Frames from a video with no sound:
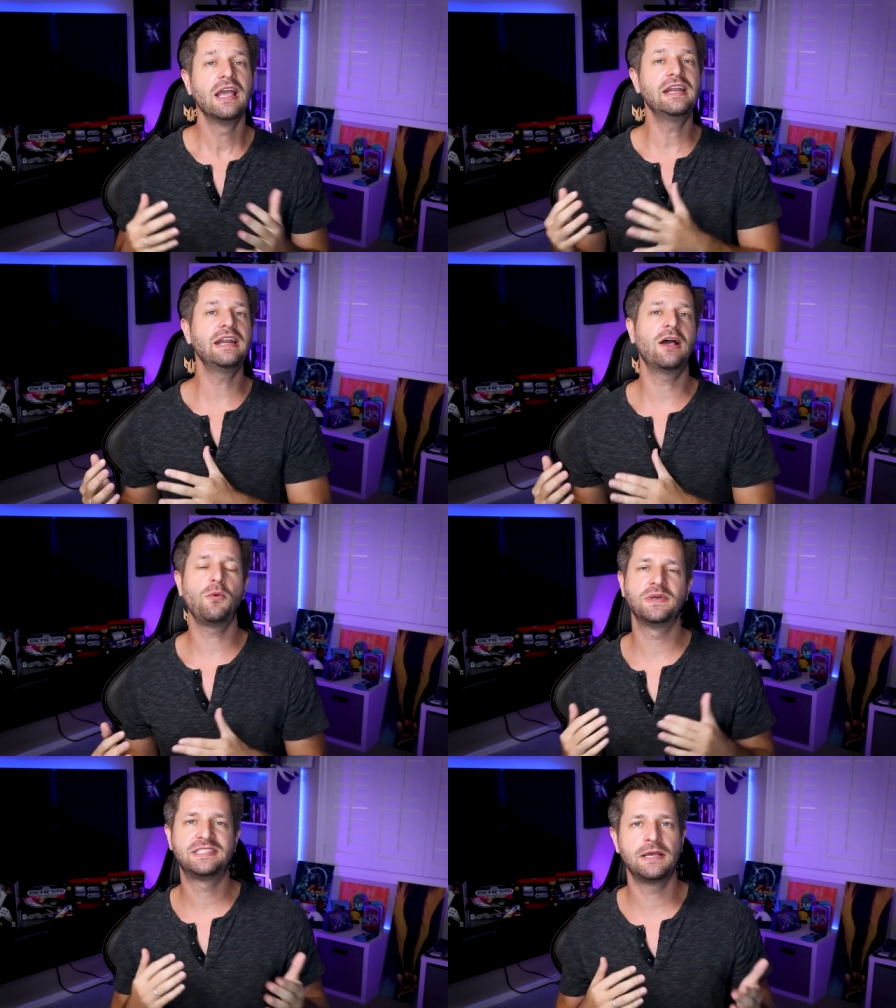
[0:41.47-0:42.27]
Need
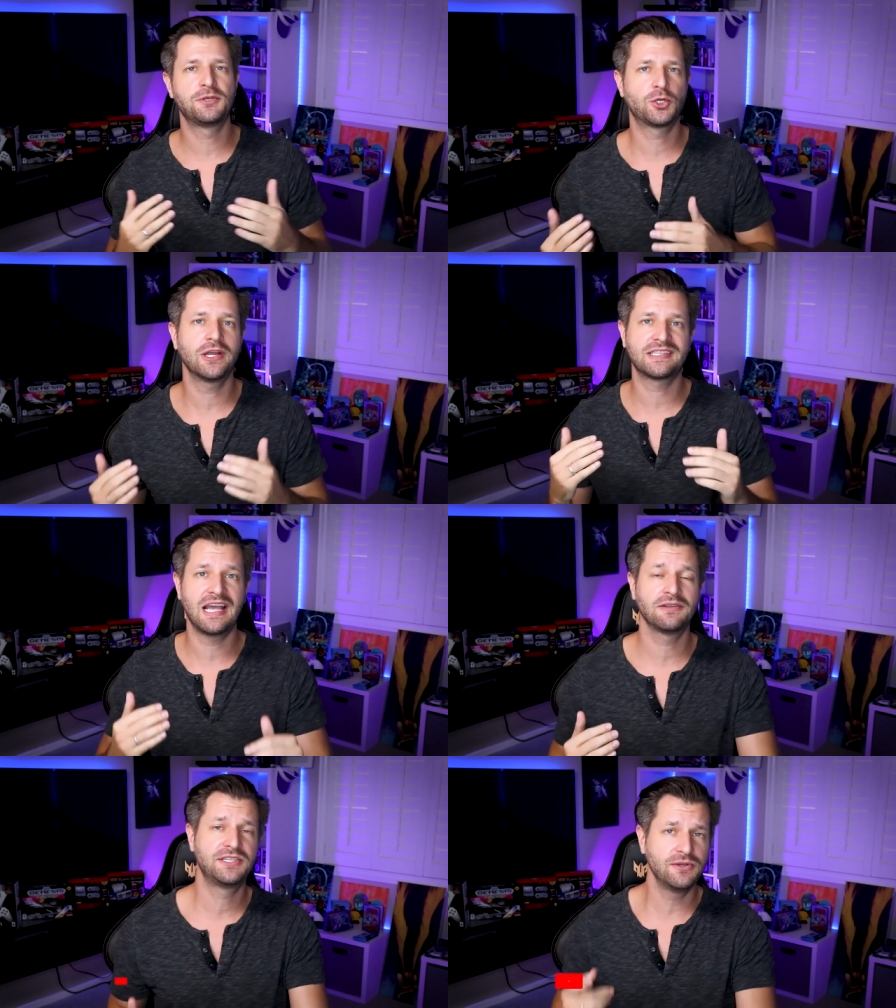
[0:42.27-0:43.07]
help with tips, tricks,
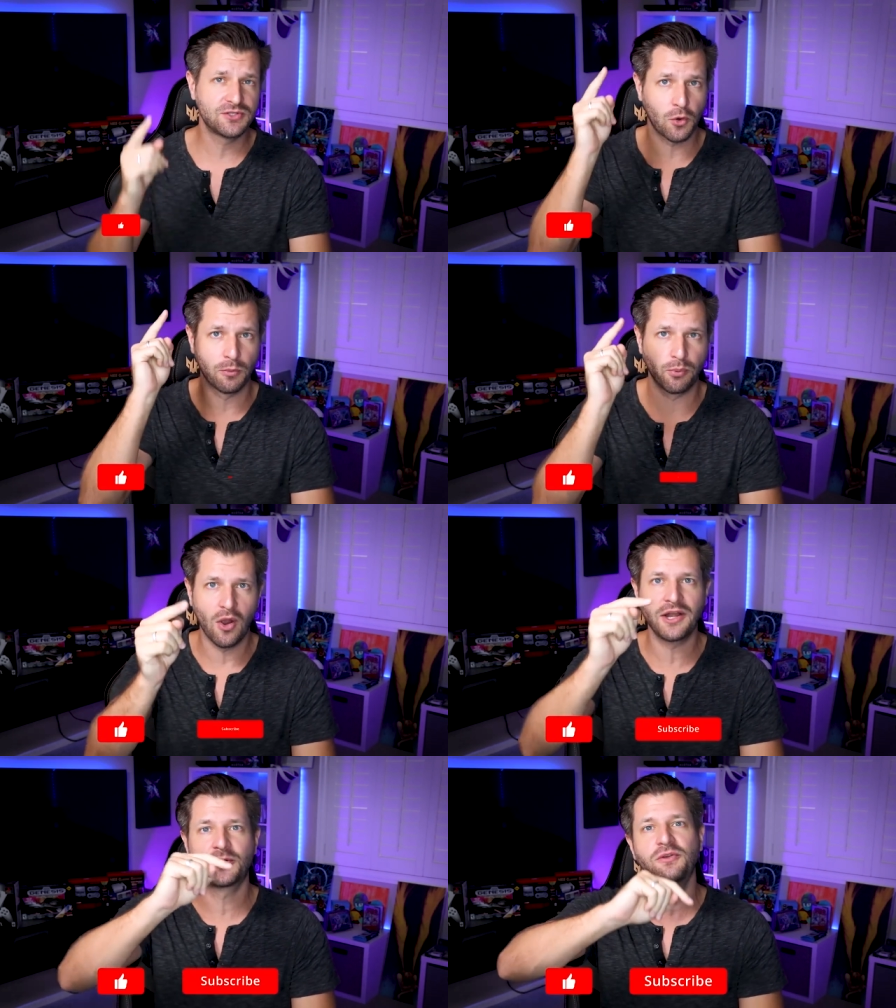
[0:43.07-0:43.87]
how-tos, or
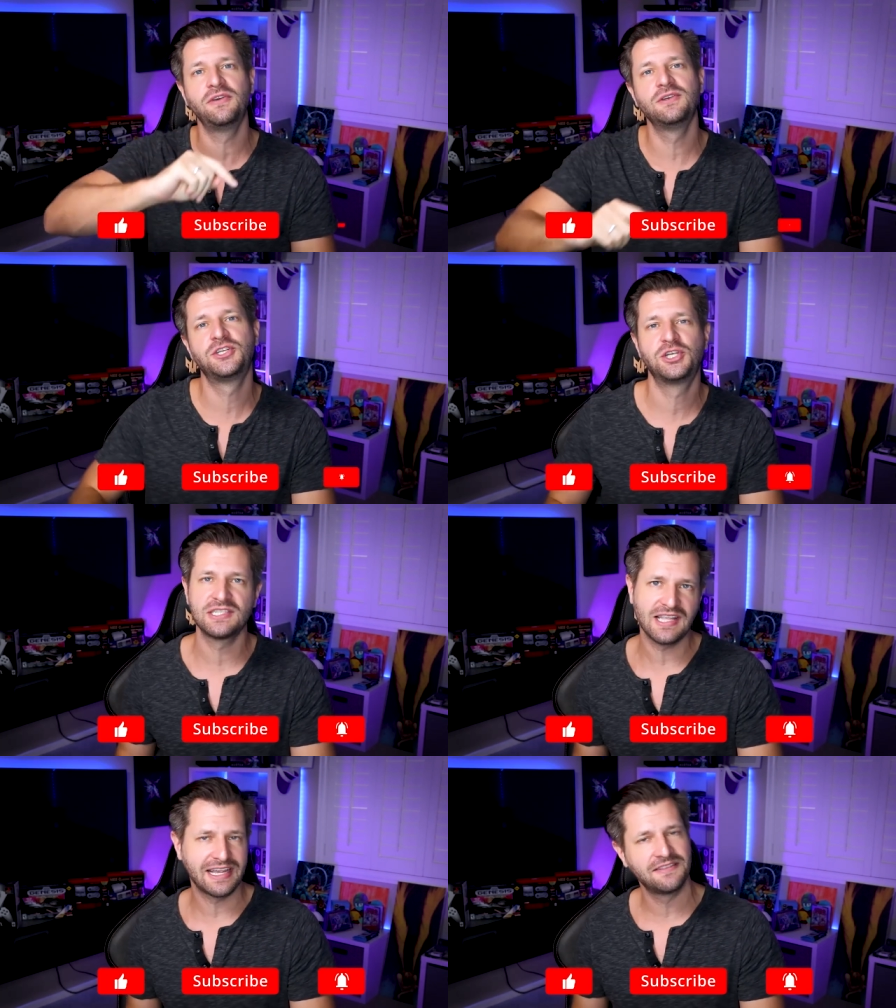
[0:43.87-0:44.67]
product reviews
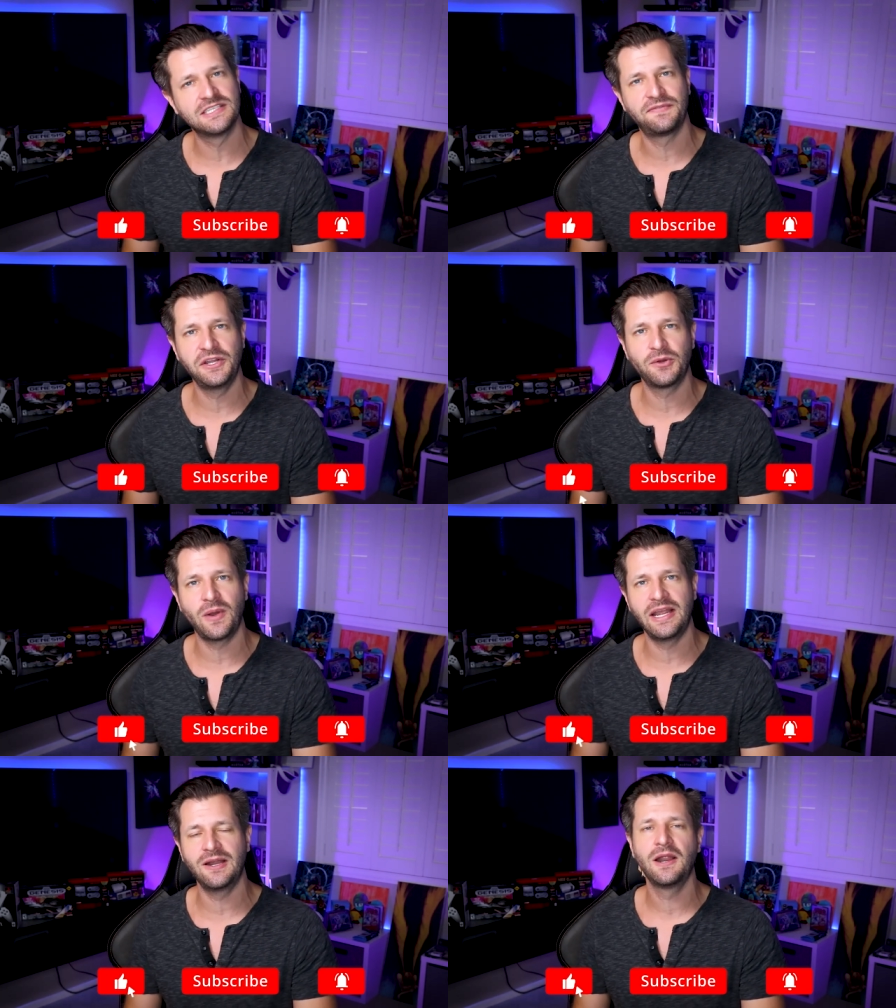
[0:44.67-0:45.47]
just like in this video
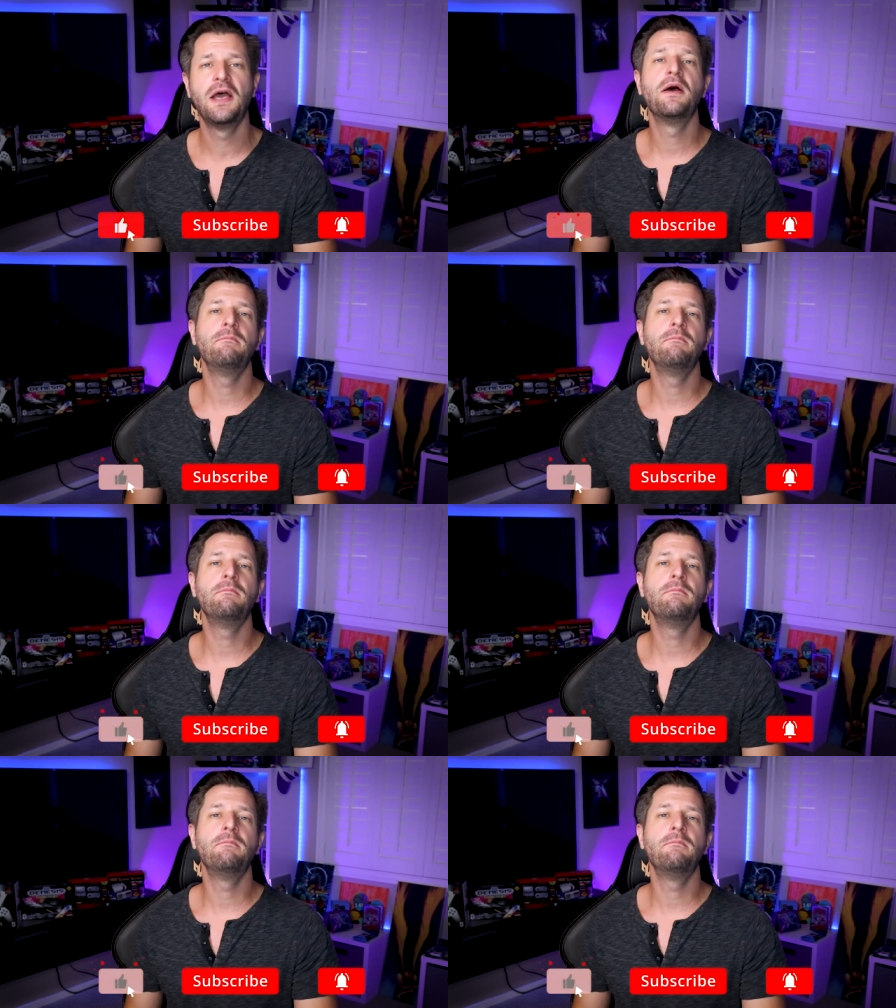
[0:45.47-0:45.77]
right here?